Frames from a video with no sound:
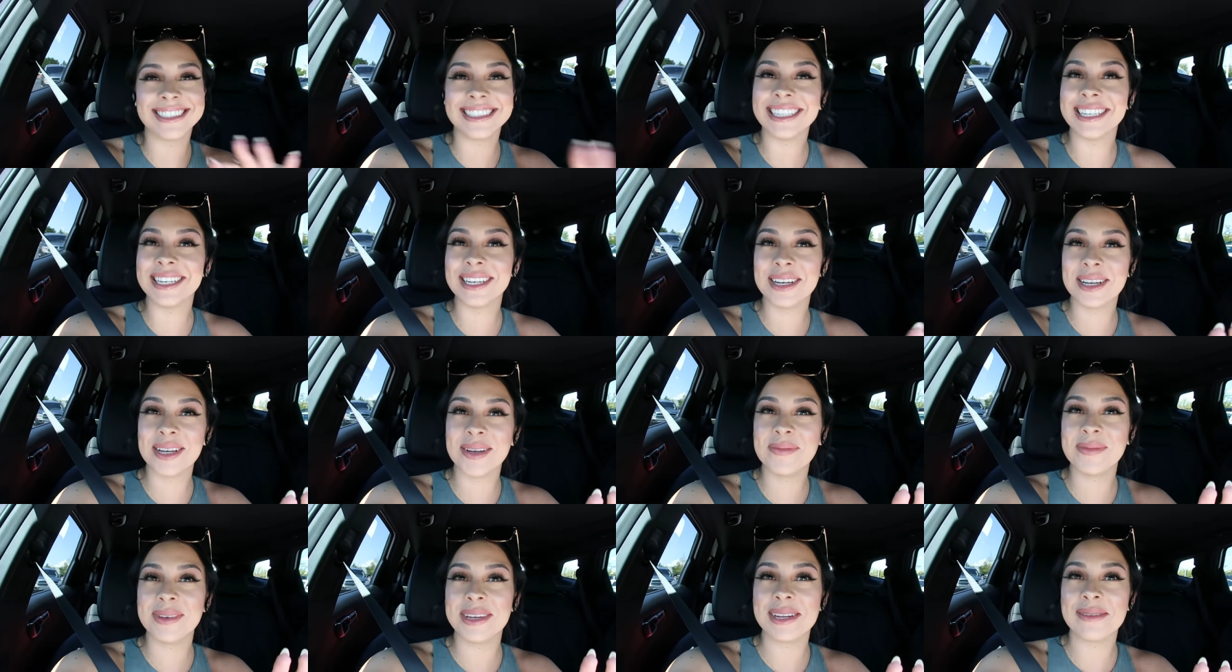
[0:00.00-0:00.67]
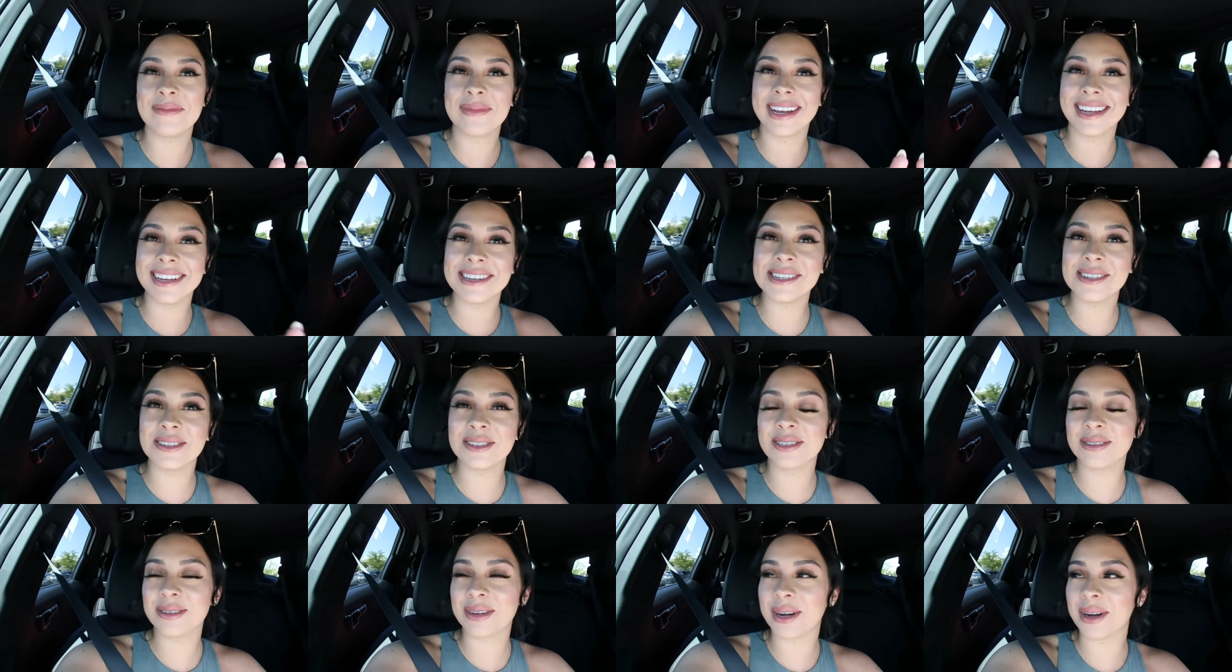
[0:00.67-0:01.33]
see him in my
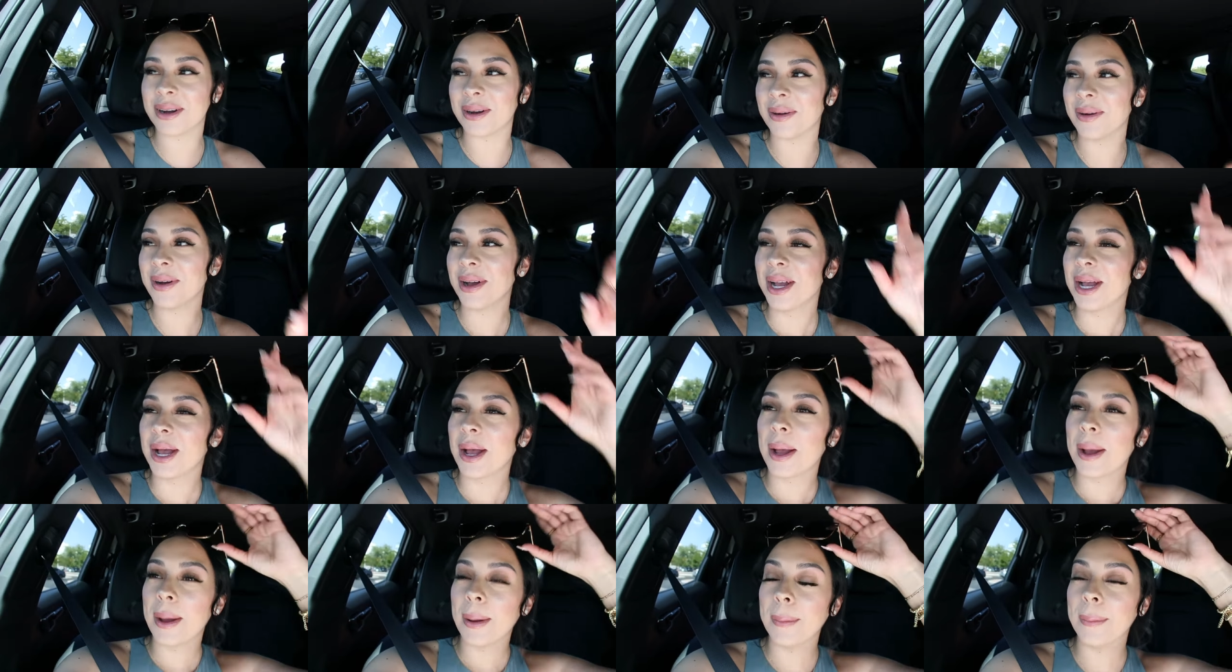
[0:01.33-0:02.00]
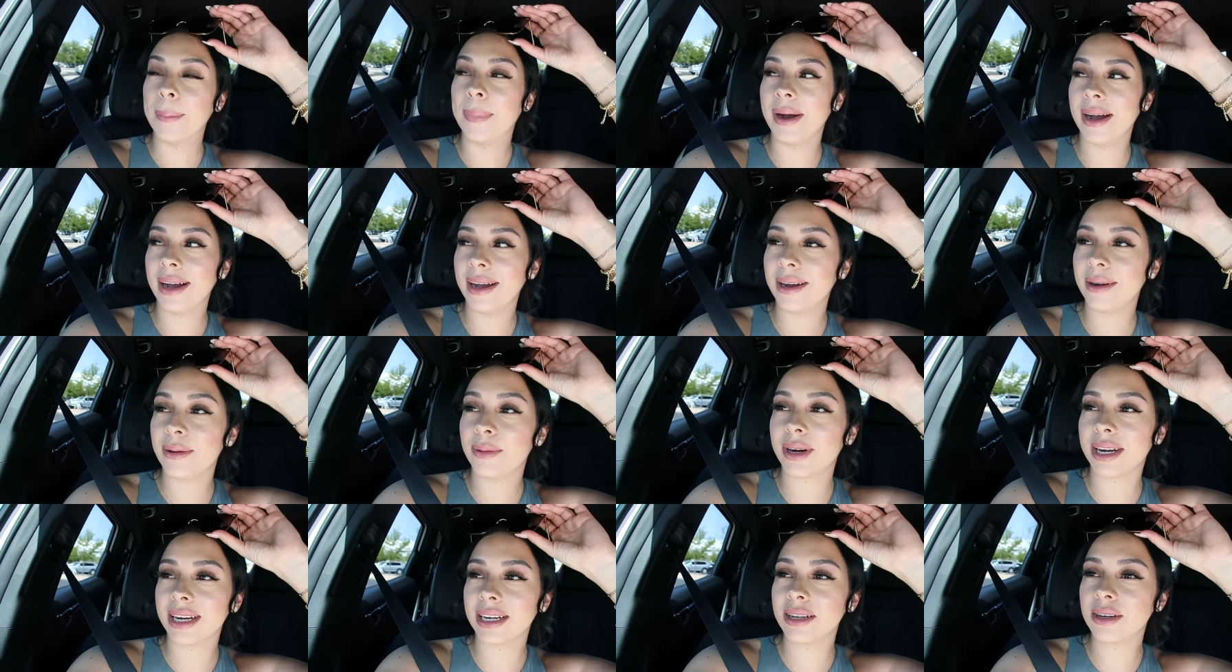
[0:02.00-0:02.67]
intro.
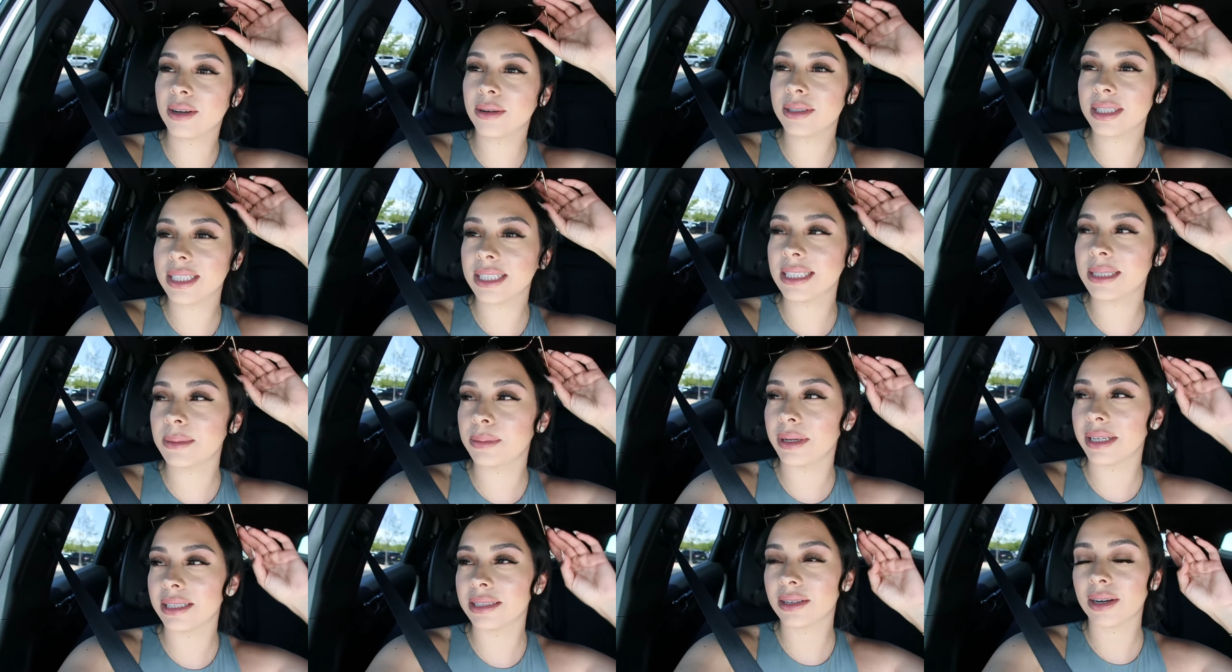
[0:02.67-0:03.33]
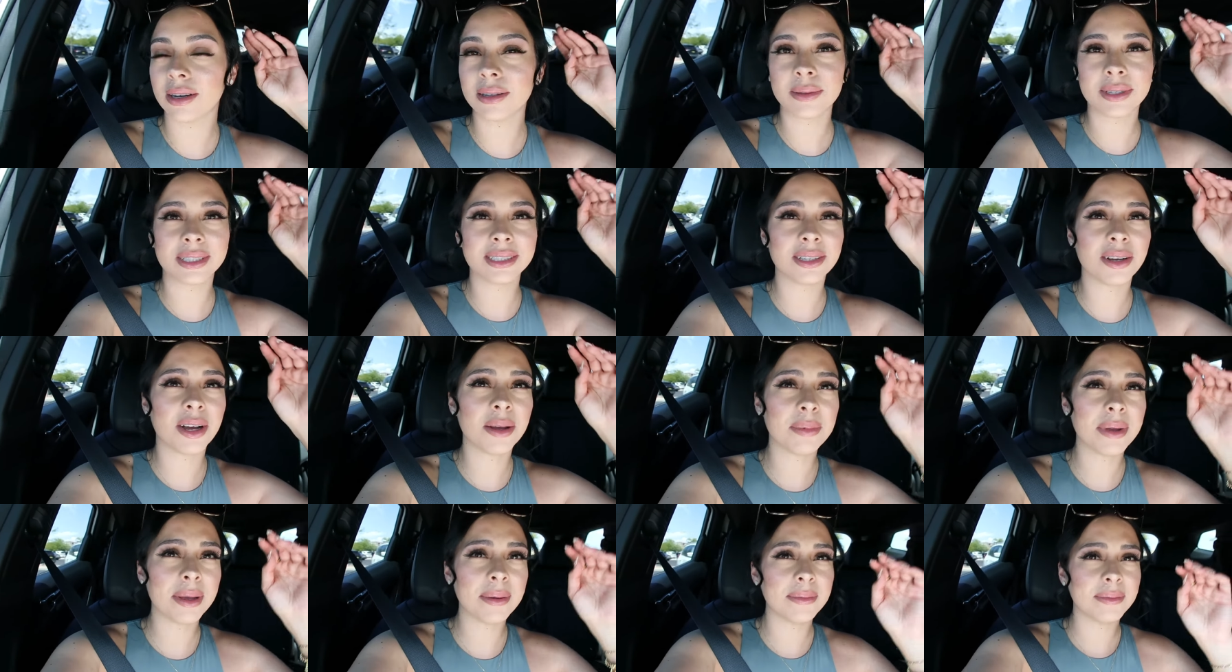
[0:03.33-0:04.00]
But we're gonna go to this place called, what is it
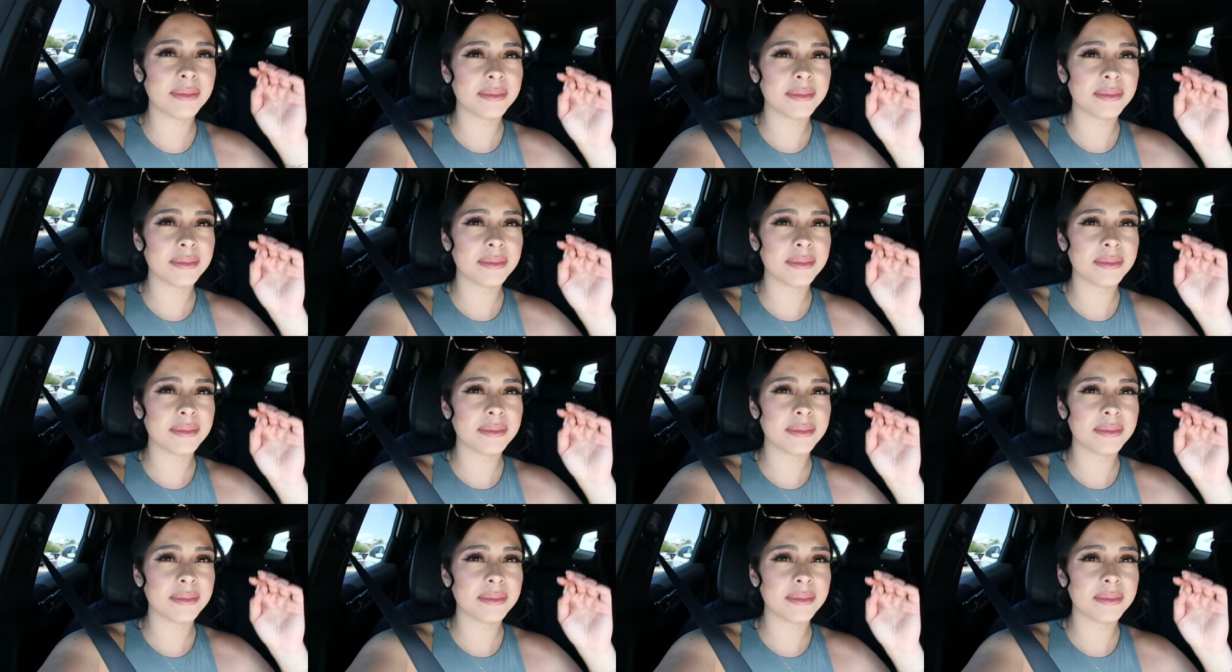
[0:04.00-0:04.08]
called, babe?